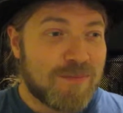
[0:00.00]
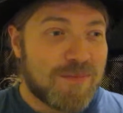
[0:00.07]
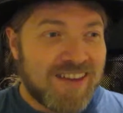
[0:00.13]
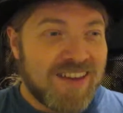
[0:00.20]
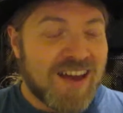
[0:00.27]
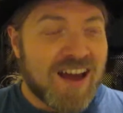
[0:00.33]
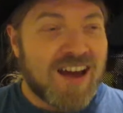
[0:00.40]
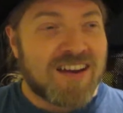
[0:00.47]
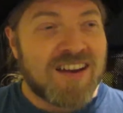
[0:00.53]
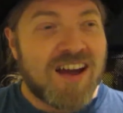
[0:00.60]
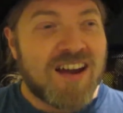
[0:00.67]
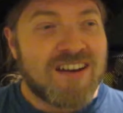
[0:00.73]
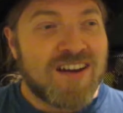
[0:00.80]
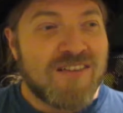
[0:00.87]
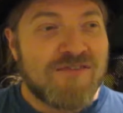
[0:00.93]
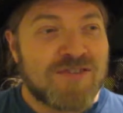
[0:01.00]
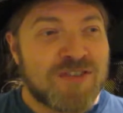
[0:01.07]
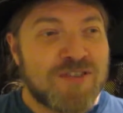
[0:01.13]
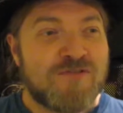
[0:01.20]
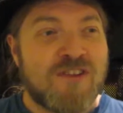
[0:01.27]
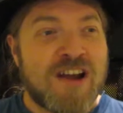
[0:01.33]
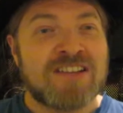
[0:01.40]
Yeah, and I've
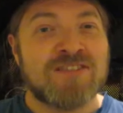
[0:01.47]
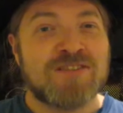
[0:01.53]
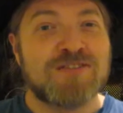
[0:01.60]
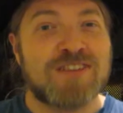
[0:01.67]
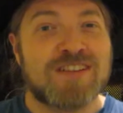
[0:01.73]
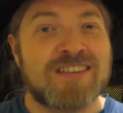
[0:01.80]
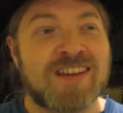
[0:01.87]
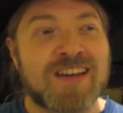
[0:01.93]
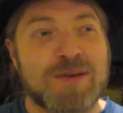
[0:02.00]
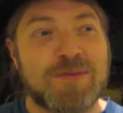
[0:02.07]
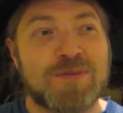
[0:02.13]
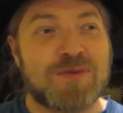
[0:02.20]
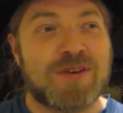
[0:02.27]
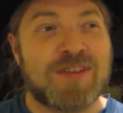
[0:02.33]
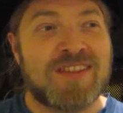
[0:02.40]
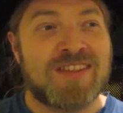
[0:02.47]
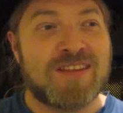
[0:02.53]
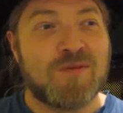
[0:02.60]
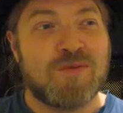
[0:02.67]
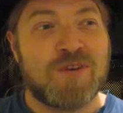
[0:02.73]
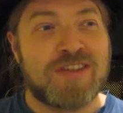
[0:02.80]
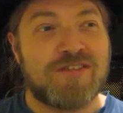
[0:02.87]
kind of wrestled at times with
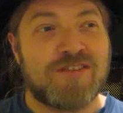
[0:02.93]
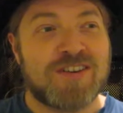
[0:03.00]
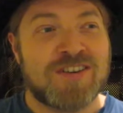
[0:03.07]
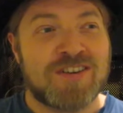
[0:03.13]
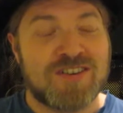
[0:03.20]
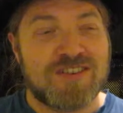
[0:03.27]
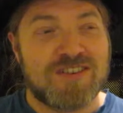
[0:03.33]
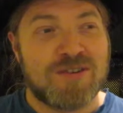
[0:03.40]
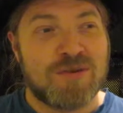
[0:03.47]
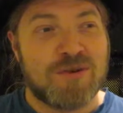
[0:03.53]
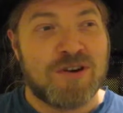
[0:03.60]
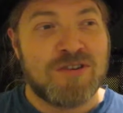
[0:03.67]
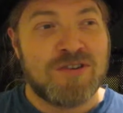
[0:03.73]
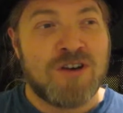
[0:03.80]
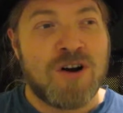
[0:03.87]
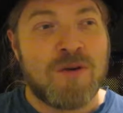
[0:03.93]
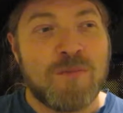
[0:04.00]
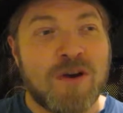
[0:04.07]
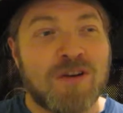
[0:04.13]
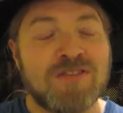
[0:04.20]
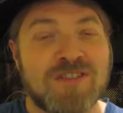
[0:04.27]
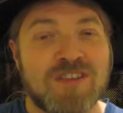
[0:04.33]
whether I should do it or not,
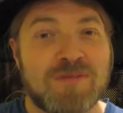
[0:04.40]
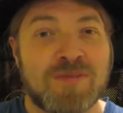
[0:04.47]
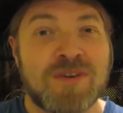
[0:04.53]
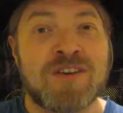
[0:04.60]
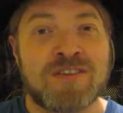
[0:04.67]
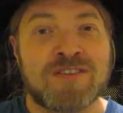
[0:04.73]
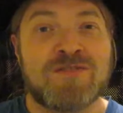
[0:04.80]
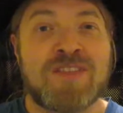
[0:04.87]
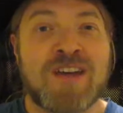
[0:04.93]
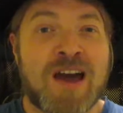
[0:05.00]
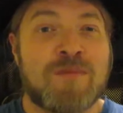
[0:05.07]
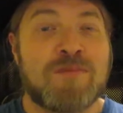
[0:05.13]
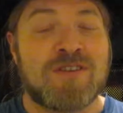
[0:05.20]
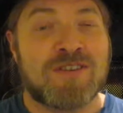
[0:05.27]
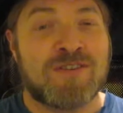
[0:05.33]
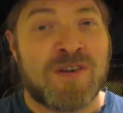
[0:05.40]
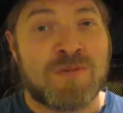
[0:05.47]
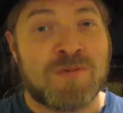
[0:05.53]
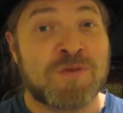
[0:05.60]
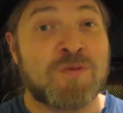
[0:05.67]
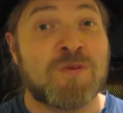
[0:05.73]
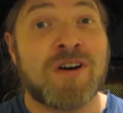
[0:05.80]
mostly because of that, because of how
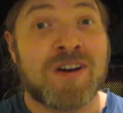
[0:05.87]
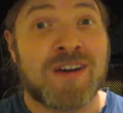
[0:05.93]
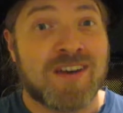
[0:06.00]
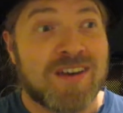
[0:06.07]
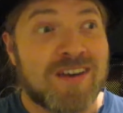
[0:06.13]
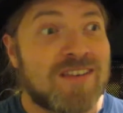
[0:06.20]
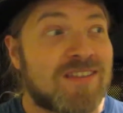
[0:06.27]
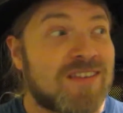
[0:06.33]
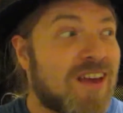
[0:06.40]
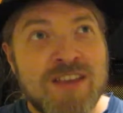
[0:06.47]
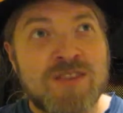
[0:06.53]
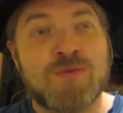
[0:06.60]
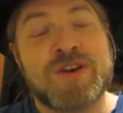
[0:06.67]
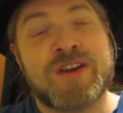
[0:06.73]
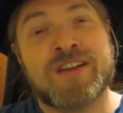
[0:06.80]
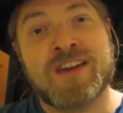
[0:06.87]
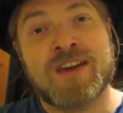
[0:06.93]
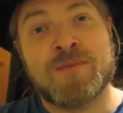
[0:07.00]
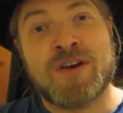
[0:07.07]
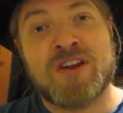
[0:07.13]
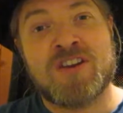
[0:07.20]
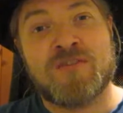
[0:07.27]
much work it is. This week I think
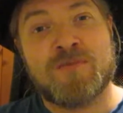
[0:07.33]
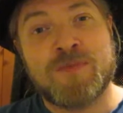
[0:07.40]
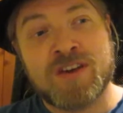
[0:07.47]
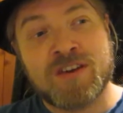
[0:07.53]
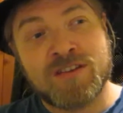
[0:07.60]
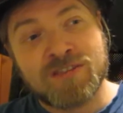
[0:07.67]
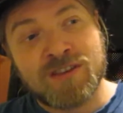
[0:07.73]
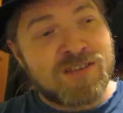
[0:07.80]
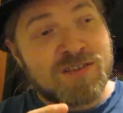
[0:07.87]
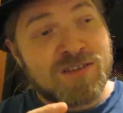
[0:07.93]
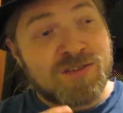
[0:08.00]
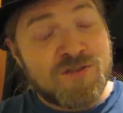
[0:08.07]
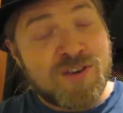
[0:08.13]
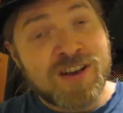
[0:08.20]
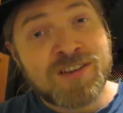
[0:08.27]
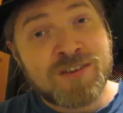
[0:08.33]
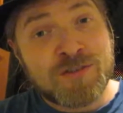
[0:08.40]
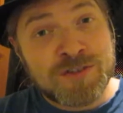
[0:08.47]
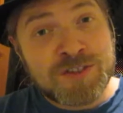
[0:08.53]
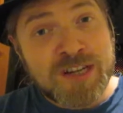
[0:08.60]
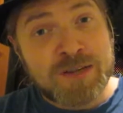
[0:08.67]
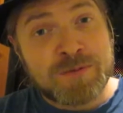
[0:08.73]
it paid off, because so there's a writer
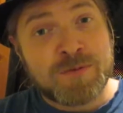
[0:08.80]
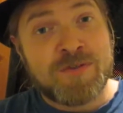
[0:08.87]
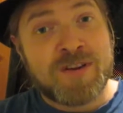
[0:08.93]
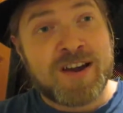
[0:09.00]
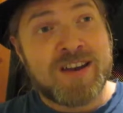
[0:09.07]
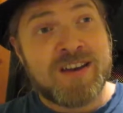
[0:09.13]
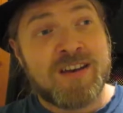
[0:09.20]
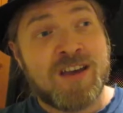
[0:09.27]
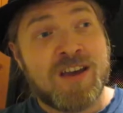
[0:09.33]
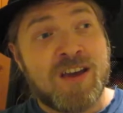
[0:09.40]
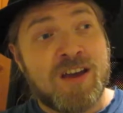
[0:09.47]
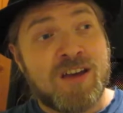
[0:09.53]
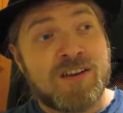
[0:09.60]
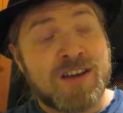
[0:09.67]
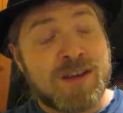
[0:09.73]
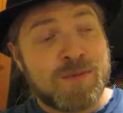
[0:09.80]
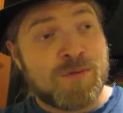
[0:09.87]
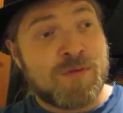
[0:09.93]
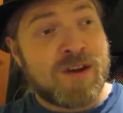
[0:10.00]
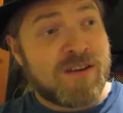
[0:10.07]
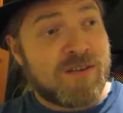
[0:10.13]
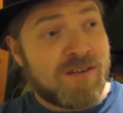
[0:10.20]
called James Moran. James
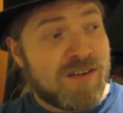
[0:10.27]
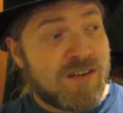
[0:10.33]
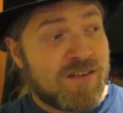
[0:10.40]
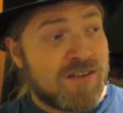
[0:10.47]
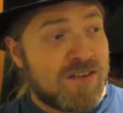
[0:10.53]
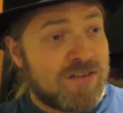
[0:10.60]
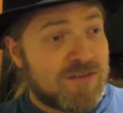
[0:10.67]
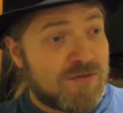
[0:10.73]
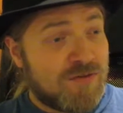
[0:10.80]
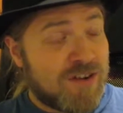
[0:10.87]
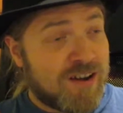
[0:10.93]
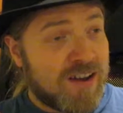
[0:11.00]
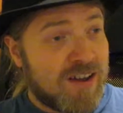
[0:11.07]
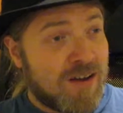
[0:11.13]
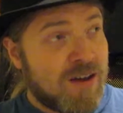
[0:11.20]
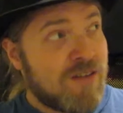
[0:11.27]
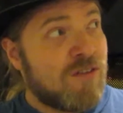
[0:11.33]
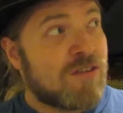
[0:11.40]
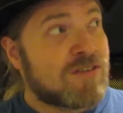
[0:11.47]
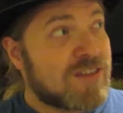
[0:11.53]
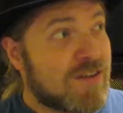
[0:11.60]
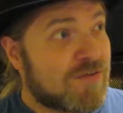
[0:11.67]
Moran used to write, he
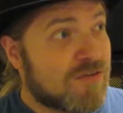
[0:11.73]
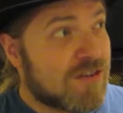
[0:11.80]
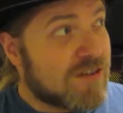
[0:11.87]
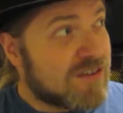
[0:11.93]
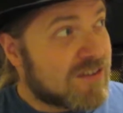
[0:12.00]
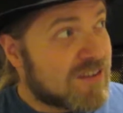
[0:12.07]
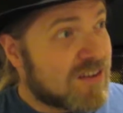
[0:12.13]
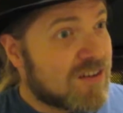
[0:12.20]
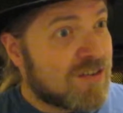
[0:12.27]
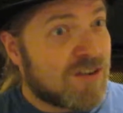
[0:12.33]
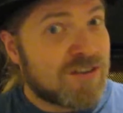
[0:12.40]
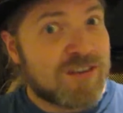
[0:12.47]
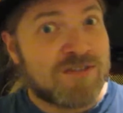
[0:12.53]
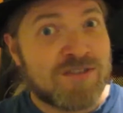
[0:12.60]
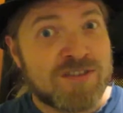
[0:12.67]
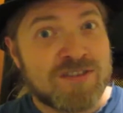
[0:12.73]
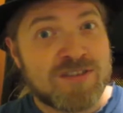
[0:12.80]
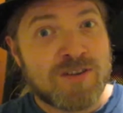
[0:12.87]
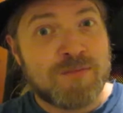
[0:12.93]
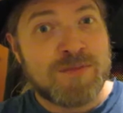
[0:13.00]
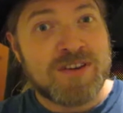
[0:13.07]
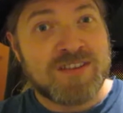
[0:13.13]
wrote Severance and Continents vs
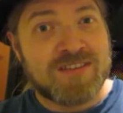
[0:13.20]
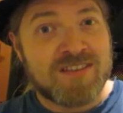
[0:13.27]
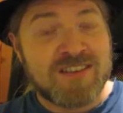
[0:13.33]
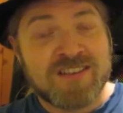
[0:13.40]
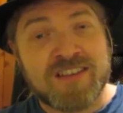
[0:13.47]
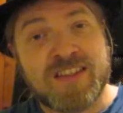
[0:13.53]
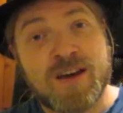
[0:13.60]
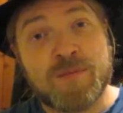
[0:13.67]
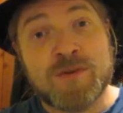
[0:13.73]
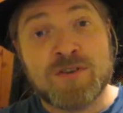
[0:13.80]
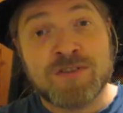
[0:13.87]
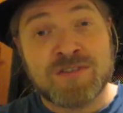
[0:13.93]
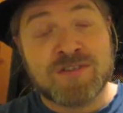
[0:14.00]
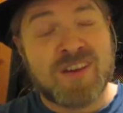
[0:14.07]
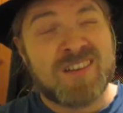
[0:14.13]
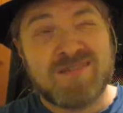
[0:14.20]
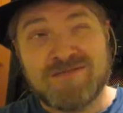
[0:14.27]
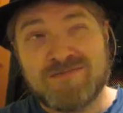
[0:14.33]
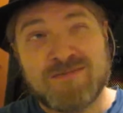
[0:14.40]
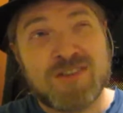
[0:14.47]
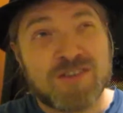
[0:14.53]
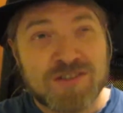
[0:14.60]
Zombies and things like that, but he also,
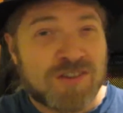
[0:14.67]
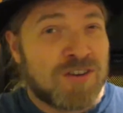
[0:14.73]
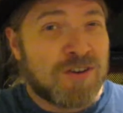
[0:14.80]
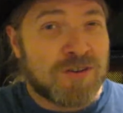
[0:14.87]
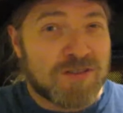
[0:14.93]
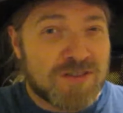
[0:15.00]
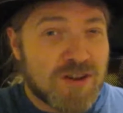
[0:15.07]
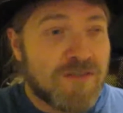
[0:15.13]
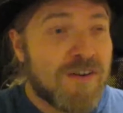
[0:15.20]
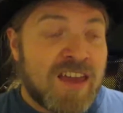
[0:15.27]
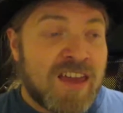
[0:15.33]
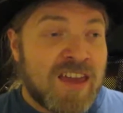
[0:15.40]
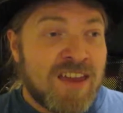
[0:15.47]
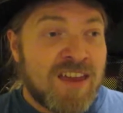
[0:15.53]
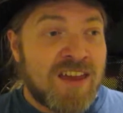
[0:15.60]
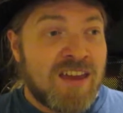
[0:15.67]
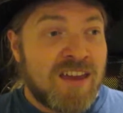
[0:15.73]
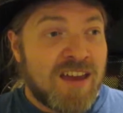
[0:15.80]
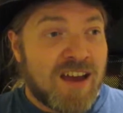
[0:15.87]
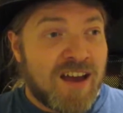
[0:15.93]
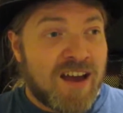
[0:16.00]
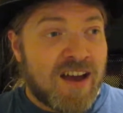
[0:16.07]
and Doctor Who and stuff.
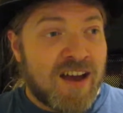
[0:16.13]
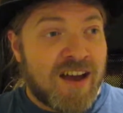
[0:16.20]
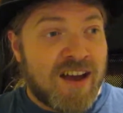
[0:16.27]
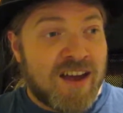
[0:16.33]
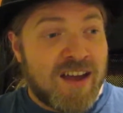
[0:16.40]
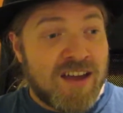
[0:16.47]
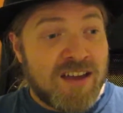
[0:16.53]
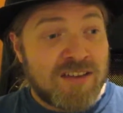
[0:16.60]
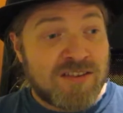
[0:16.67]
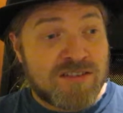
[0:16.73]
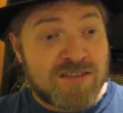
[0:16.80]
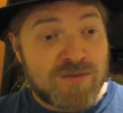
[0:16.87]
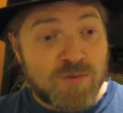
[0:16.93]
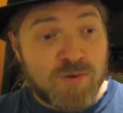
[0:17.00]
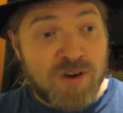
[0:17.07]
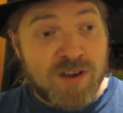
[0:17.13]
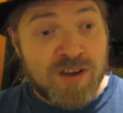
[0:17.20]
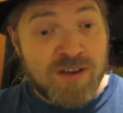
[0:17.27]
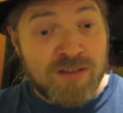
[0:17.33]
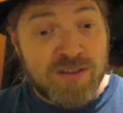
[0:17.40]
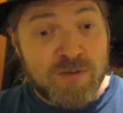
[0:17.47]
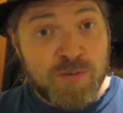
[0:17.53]
He is
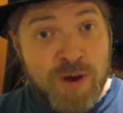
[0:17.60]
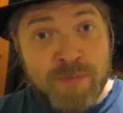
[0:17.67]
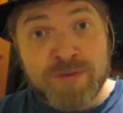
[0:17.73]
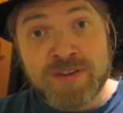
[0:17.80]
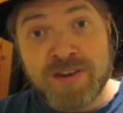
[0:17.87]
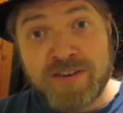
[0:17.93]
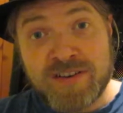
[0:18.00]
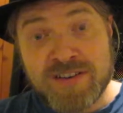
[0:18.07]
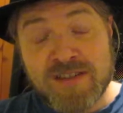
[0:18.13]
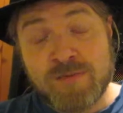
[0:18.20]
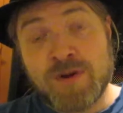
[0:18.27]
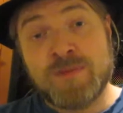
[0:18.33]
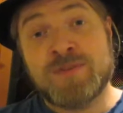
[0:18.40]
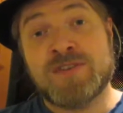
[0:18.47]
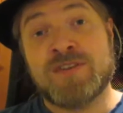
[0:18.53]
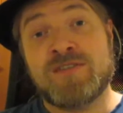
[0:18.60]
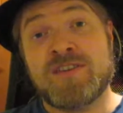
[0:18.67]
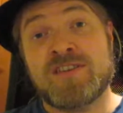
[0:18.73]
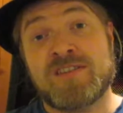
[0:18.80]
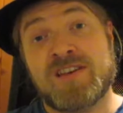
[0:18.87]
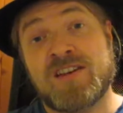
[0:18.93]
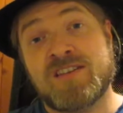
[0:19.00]
working on this web series, and the web
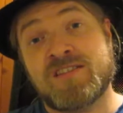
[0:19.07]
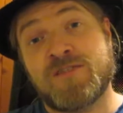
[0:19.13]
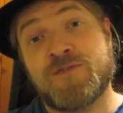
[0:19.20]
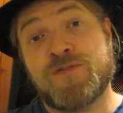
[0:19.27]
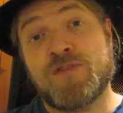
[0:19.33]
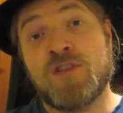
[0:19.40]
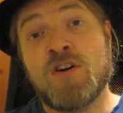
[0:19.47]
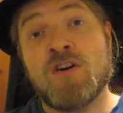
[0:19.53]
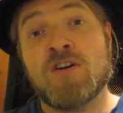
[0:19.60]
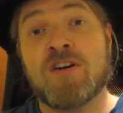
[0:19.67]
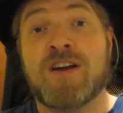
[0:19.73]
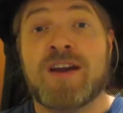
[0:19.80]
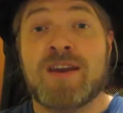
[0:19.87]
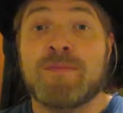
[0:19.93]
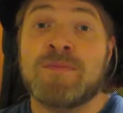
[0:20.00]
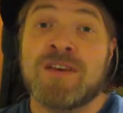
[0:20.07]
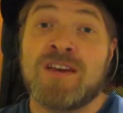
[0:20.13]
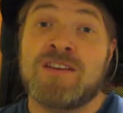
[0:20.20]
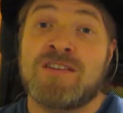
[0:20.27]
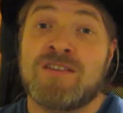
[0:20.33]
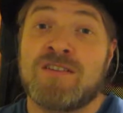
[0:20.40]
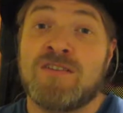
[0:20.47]
series is a vlog
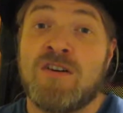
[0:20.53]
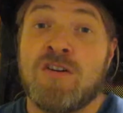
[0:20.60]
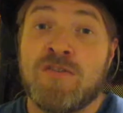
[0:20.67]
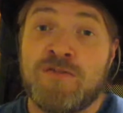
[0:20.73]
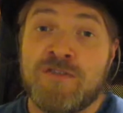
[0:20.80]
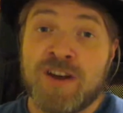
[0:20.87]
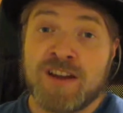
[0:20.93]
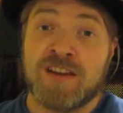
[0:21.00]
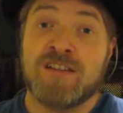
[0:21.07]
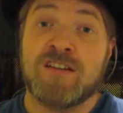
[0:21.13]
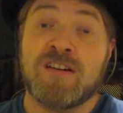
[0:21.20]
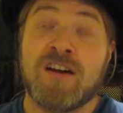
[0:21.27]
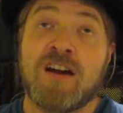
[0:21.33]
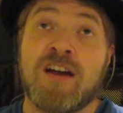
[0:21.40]
adaptation of Dracula,